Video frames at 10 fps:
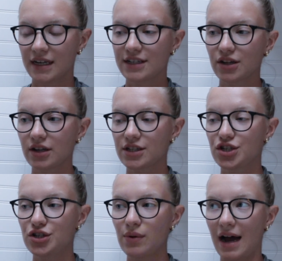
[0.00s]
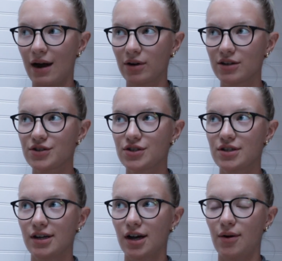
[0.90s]
It took us 2 hours
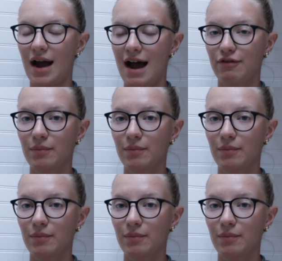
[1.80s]
to go half